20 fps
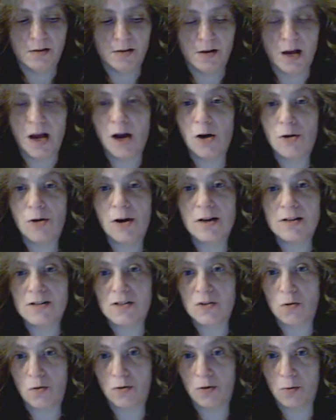How credit
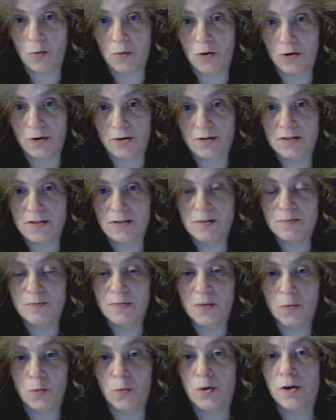scoring works,
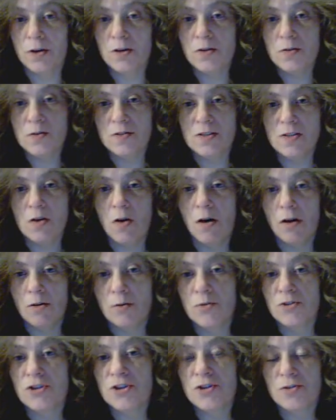and we're going to use the auto
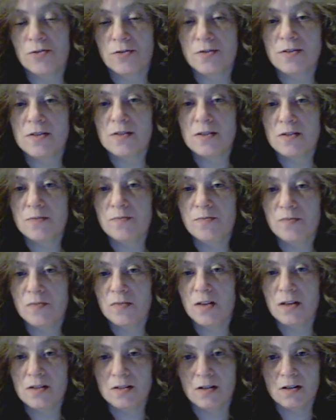insurance
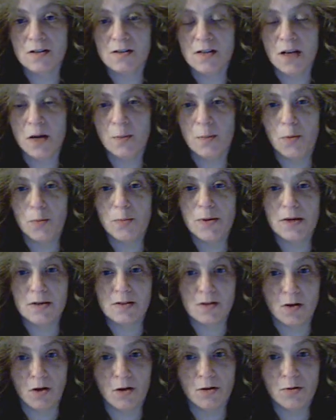as an example
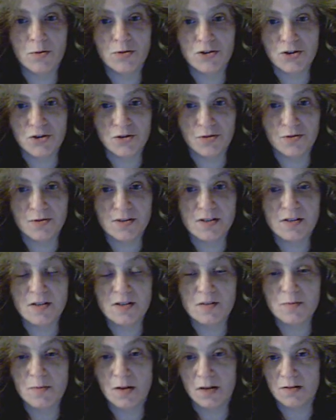because auto insurance
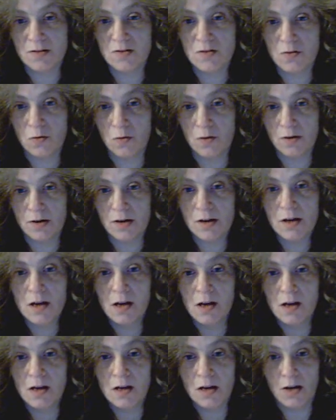is mandatory
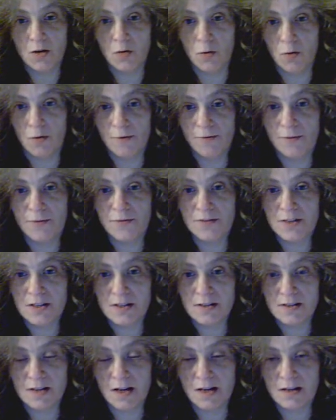in all 50
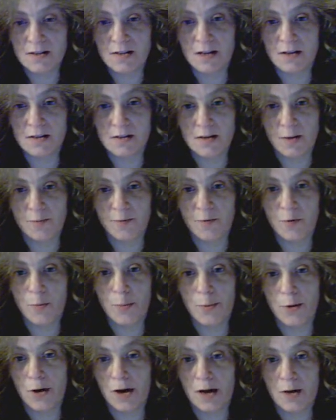states except for
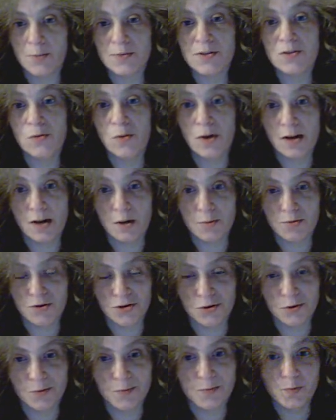perhaps New
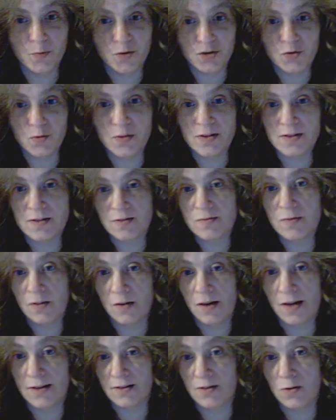Hampshire, which was the
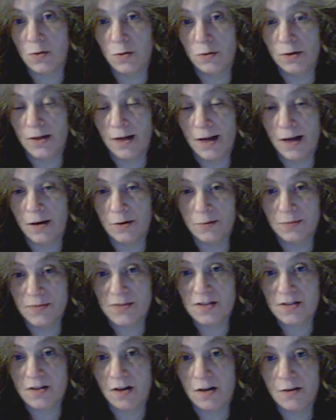last holding out
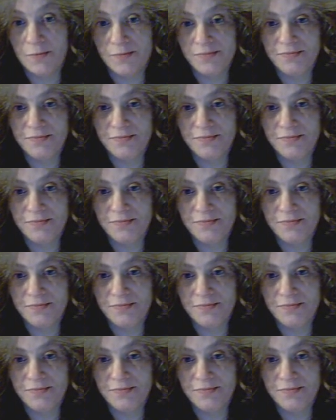state.